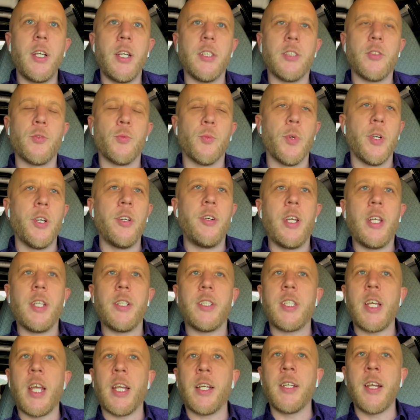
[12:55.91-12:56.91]
It's really,
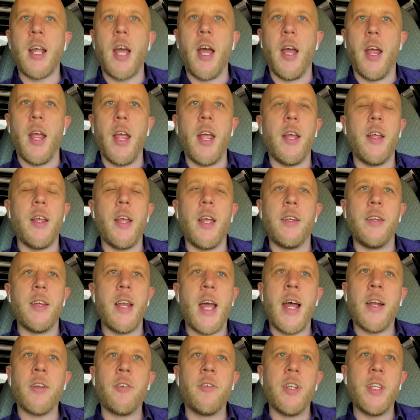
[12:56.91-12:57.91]
and
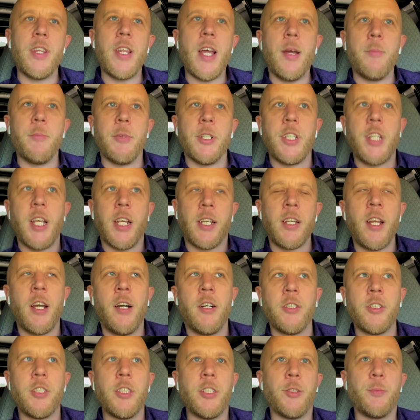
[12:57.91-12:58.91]
not only that, but
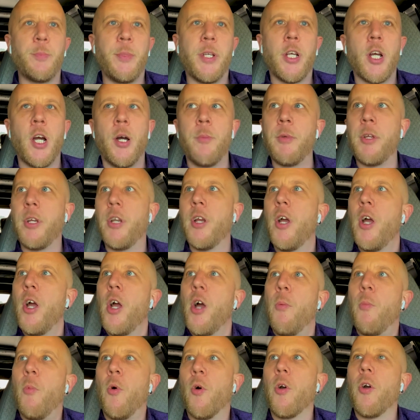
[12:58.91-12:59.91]
technology is becoming
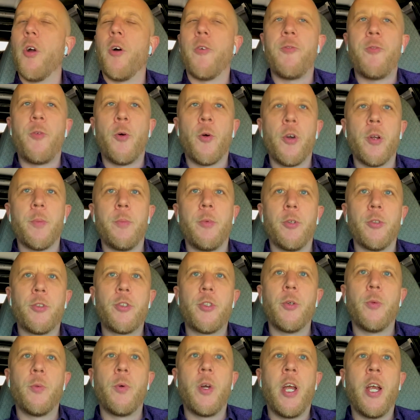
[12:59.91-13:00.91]
more affordable
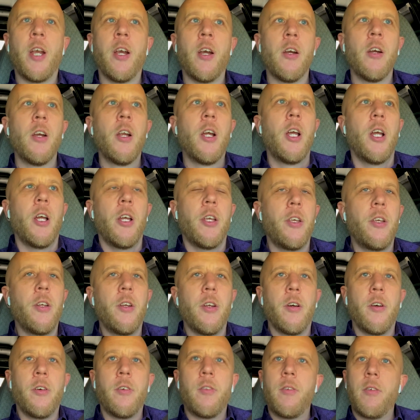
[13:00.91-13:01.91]
to where,
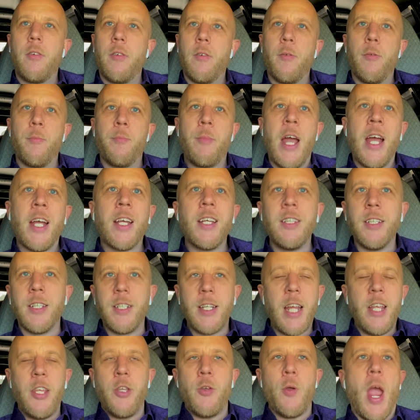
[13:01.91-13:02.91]
back in the
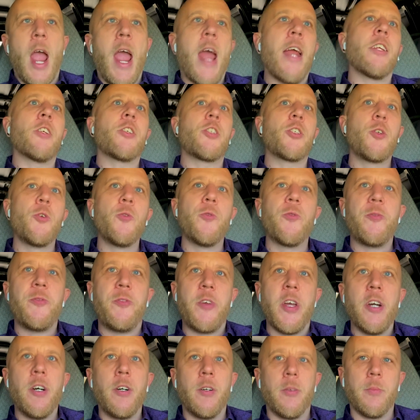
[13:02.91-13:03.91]
day, you had to shoot
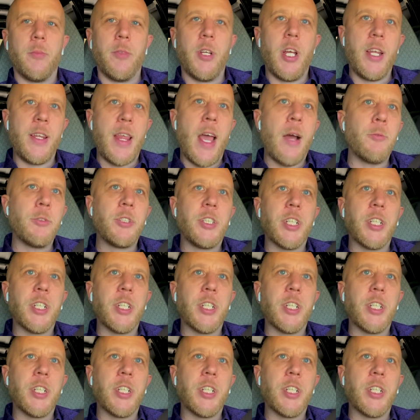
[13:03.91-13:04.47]
film, and that was